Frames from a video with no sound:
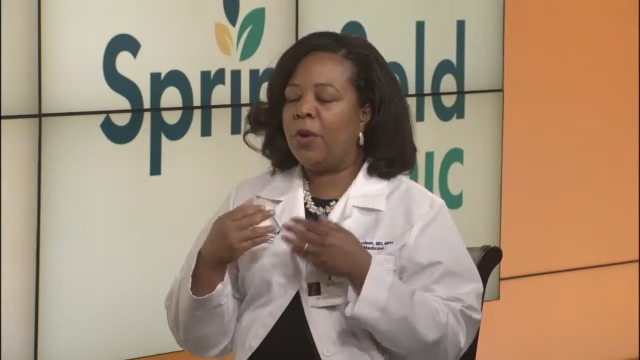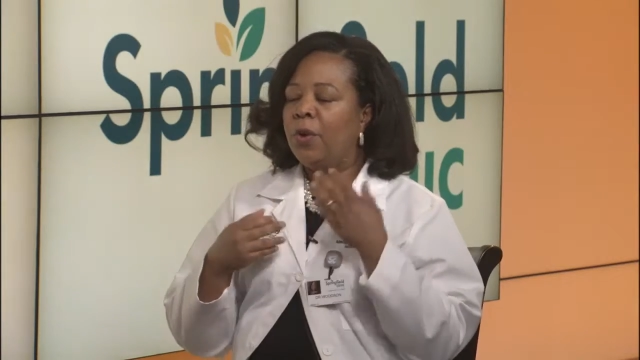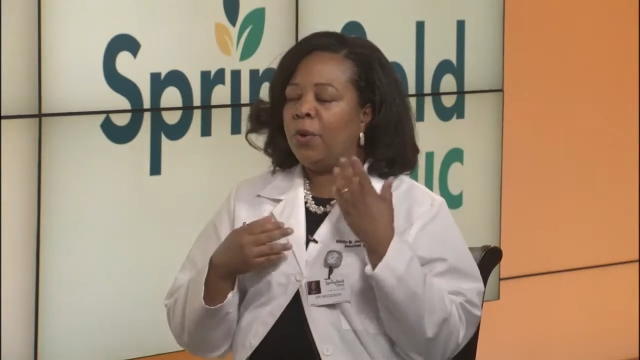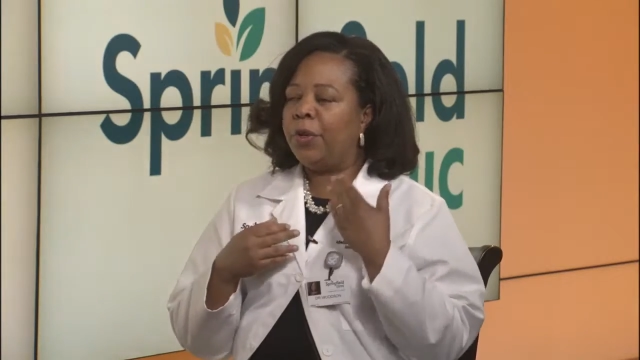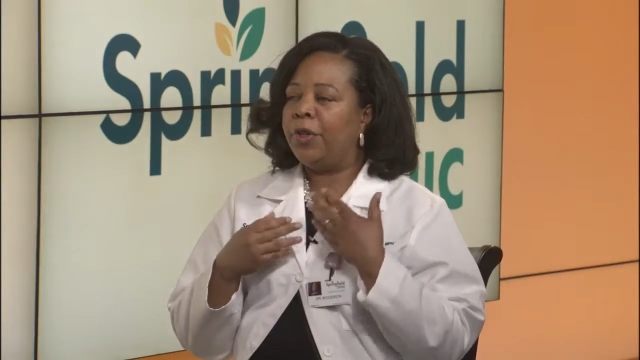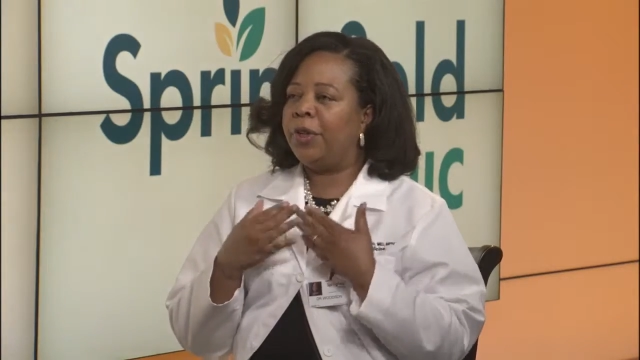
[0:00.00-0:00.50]

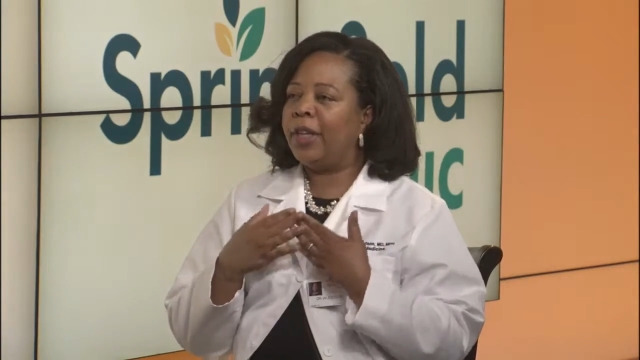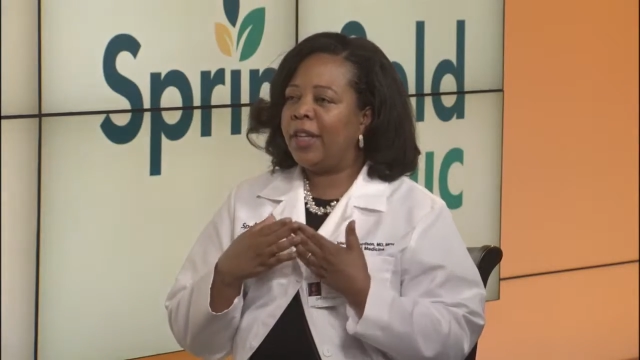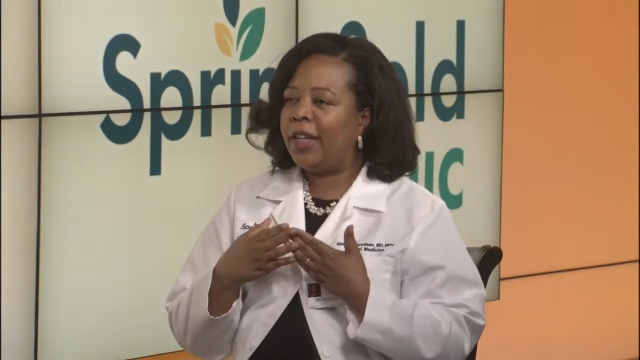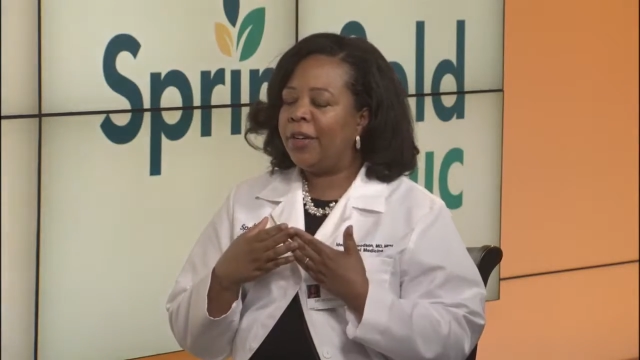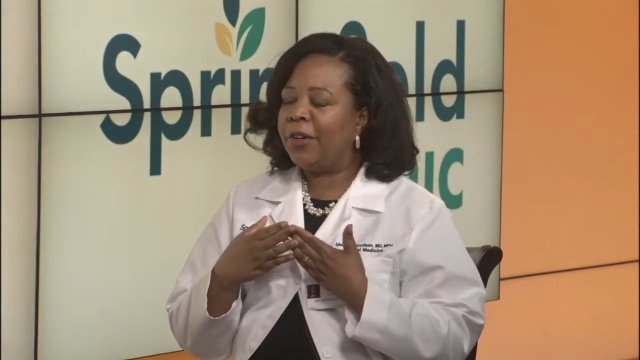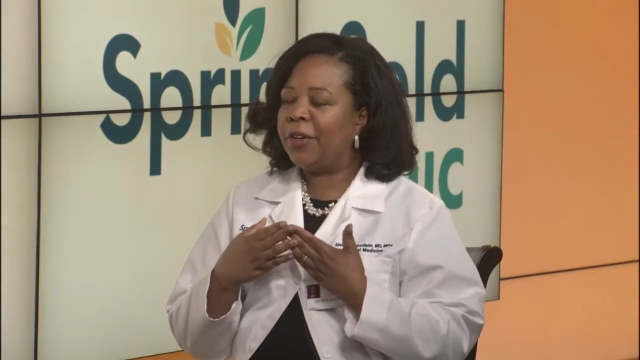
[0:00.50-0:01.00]
or in their
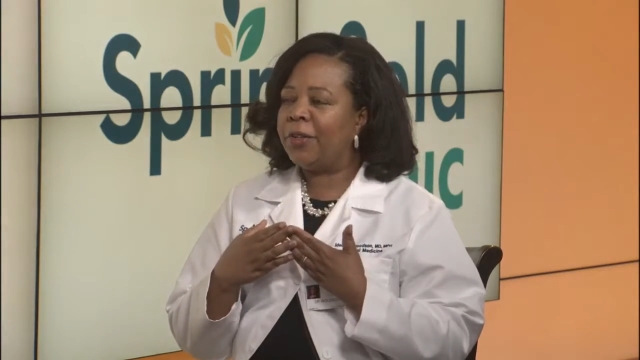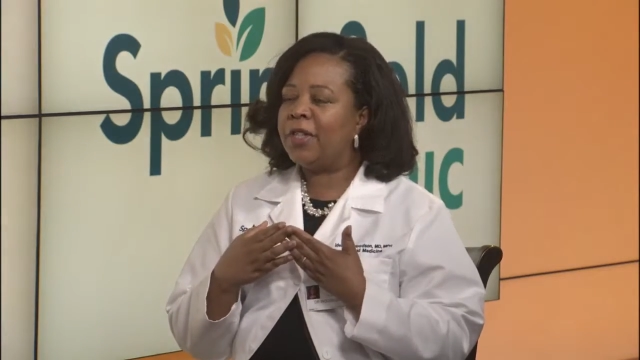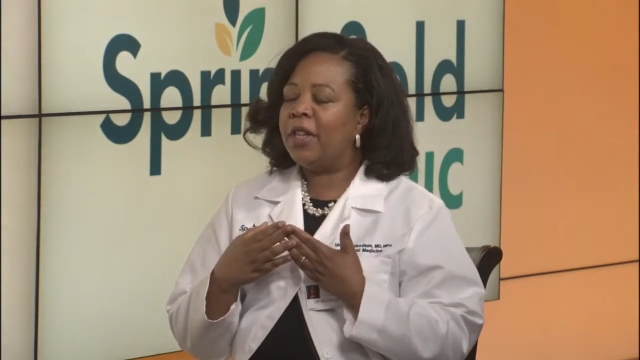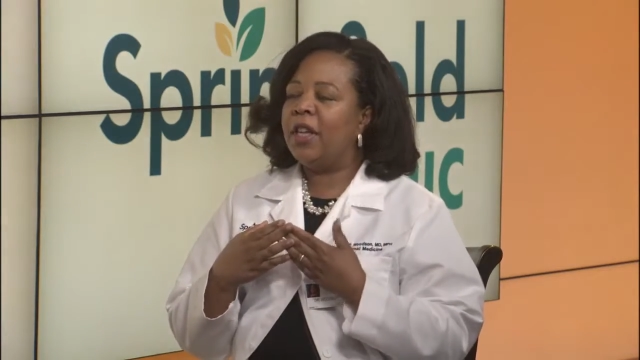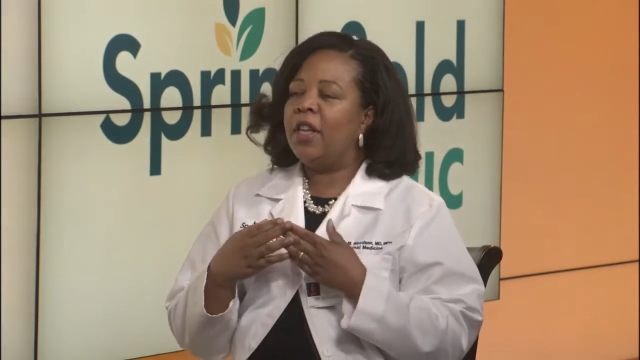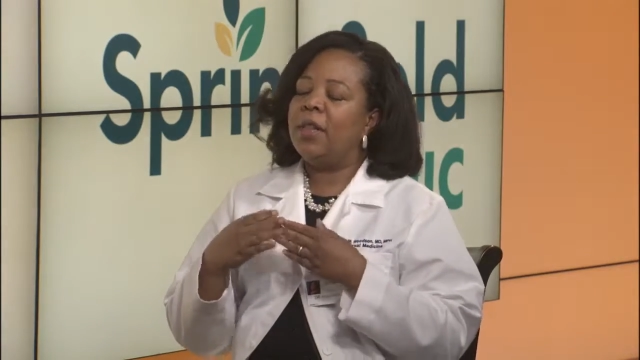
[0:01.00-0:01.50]
ears,
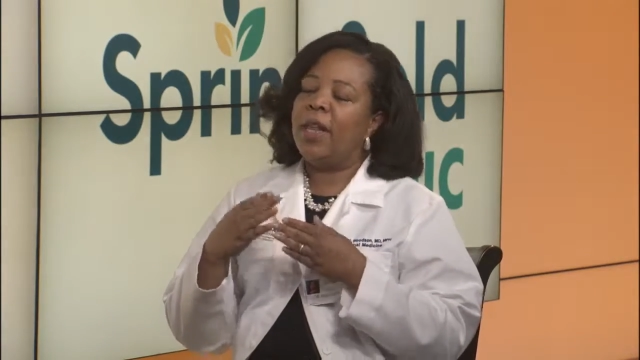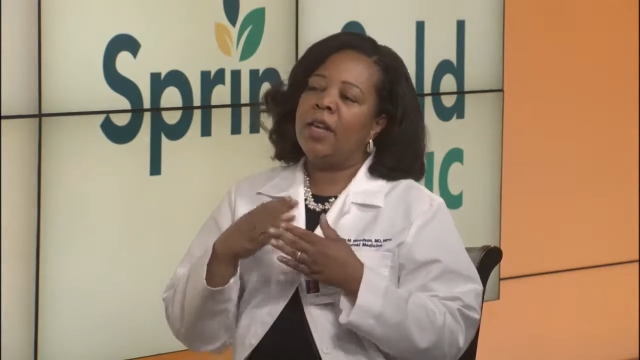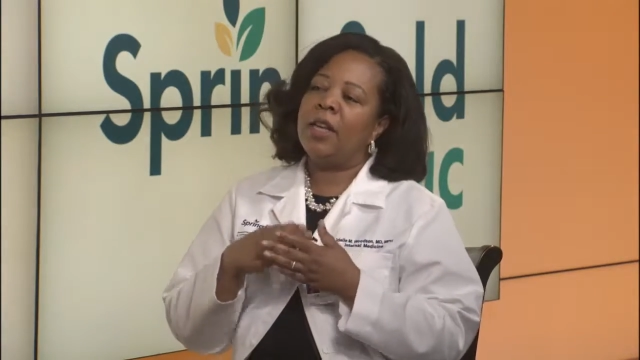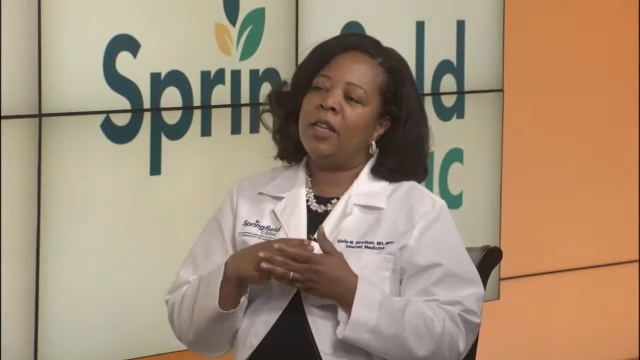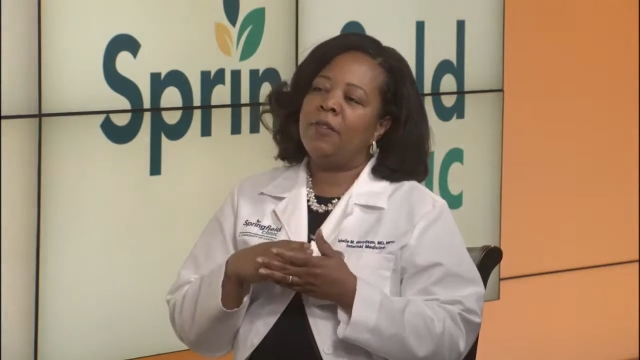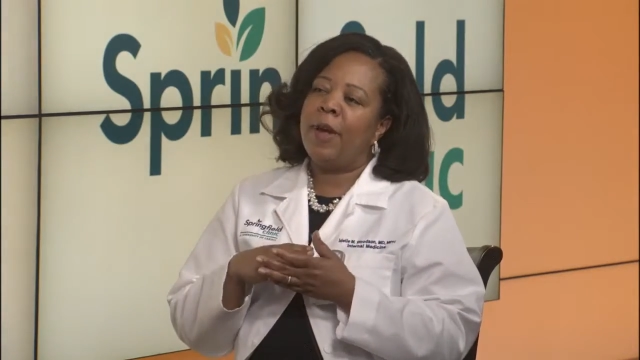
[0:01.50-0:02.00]
they
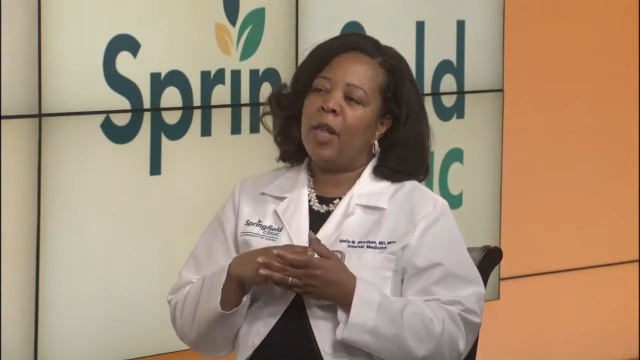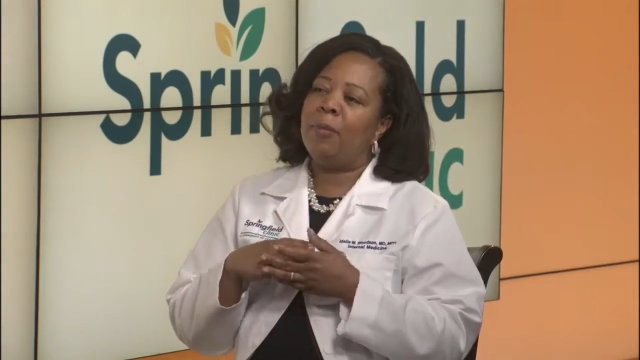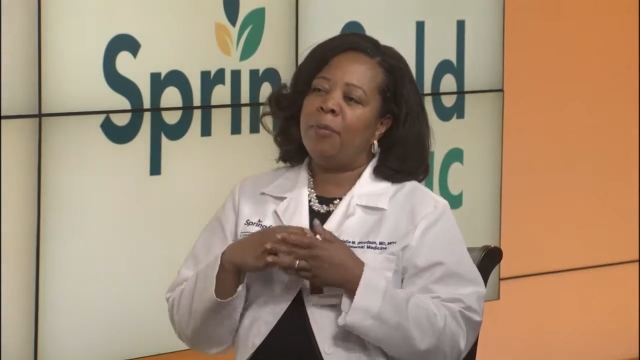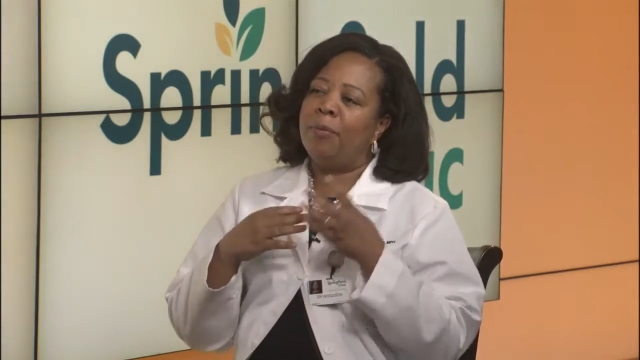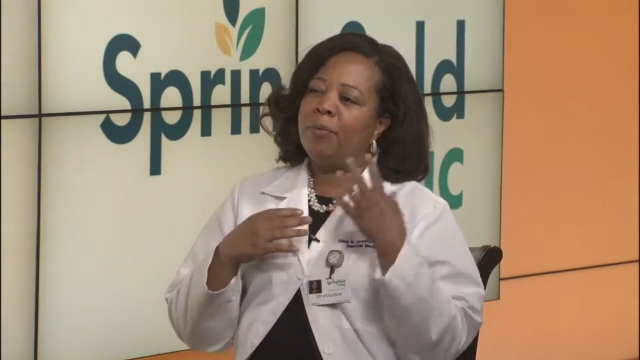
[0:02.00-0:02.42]
can develop